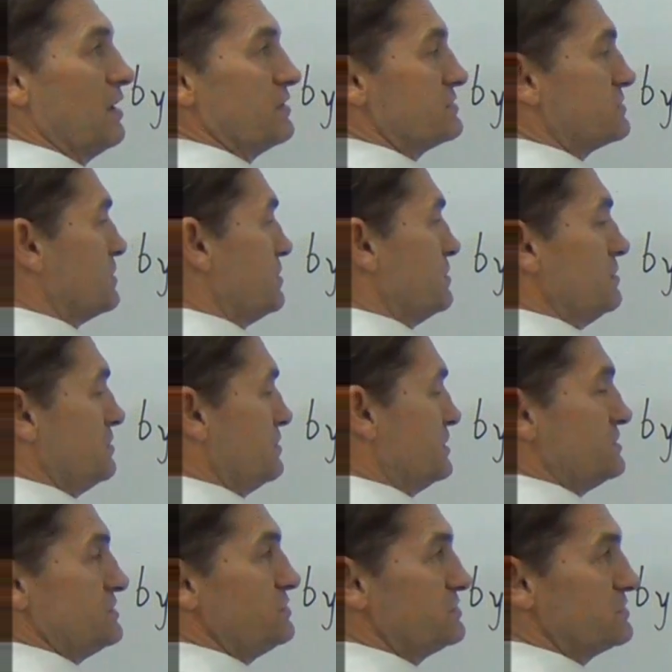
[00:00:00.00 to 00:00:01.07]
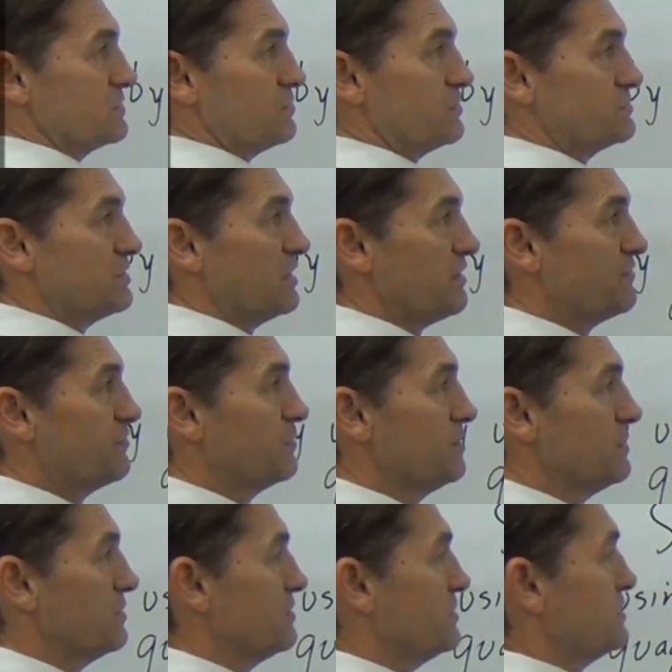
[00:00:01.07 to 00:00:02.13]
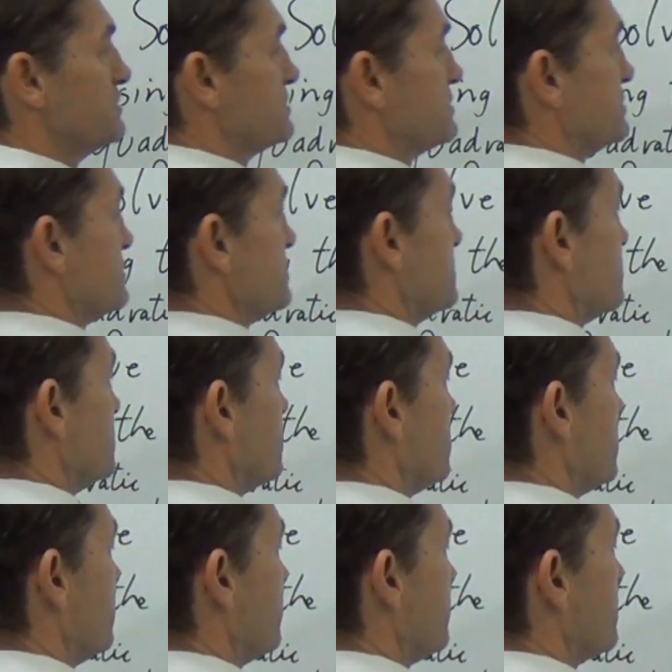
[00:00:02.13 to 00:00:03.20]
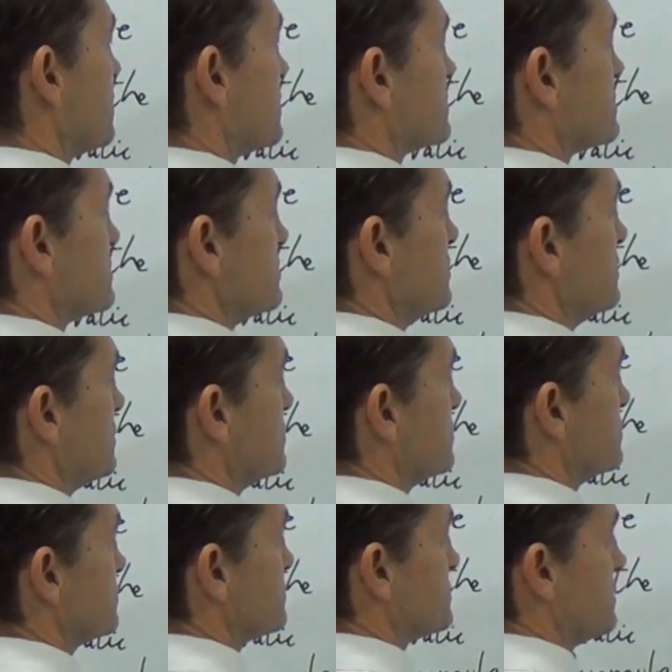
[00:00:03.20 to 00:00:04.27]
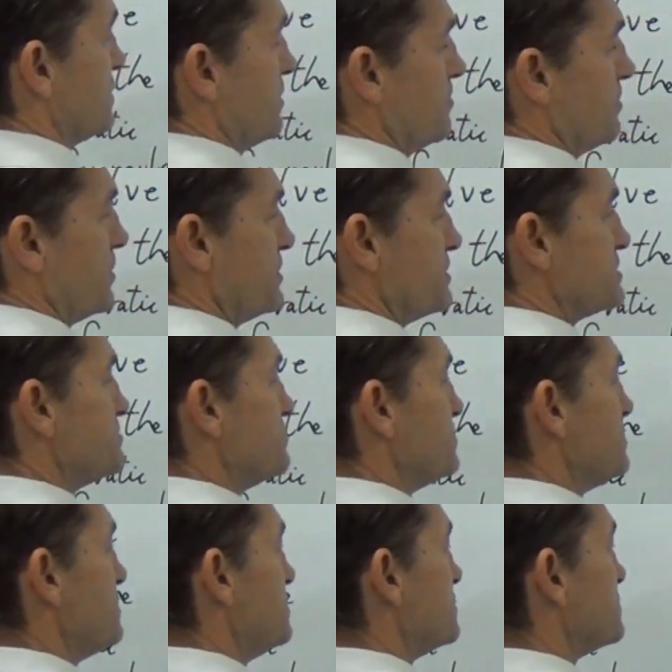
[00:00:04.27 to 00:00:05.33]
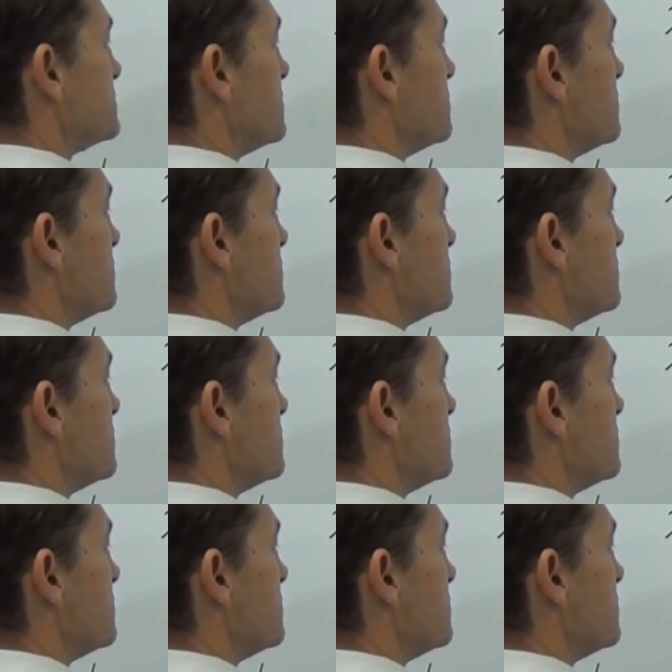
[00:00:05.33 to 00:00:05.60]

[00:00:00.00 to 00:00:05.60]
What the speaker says: So let's use the quadratic formula on this. We'll have x equals minus b, so